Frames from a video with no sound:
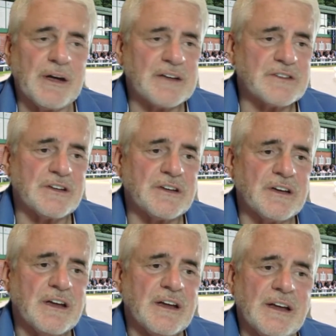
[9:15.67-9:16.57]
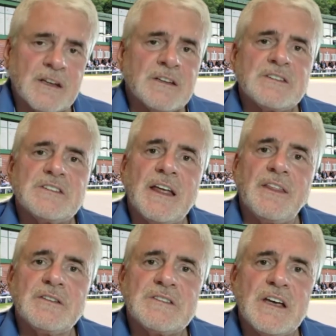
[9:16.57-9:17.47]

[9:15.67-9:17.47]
accident, saying that